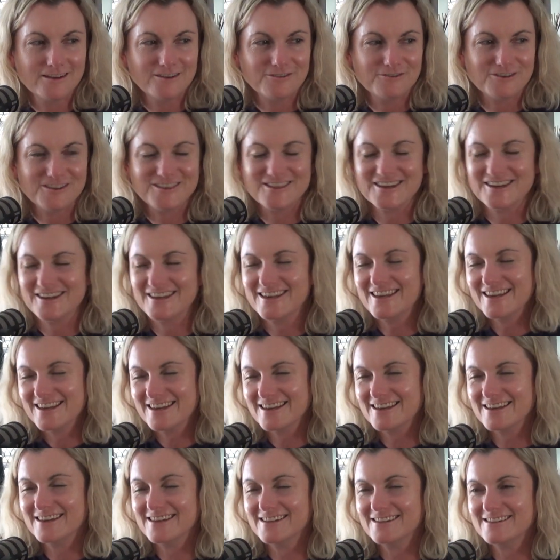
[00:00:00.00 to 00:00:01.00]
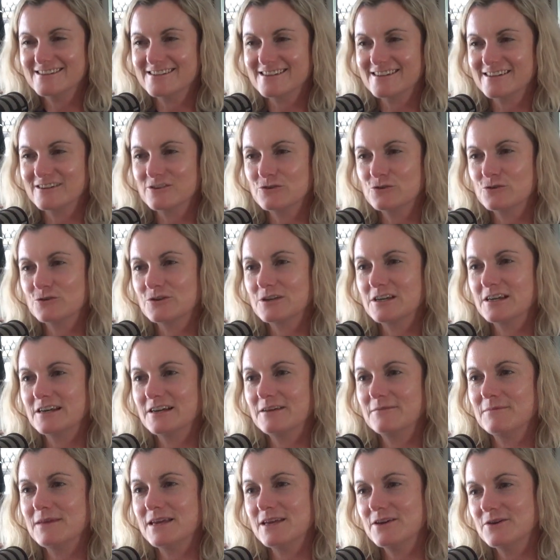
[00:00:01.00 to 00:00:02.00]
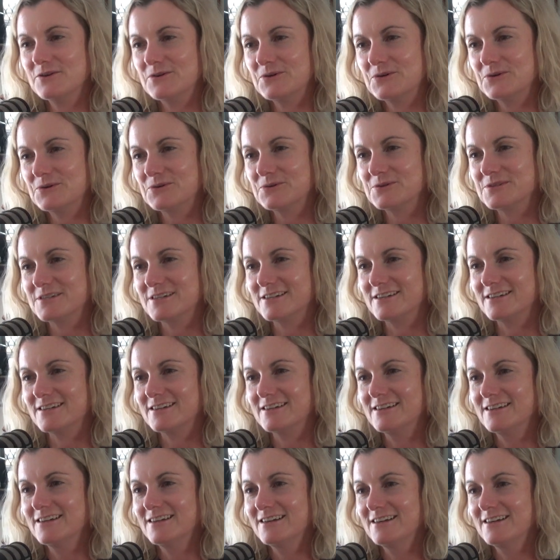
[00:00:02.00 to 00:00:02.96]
with their kids and cooking meals, and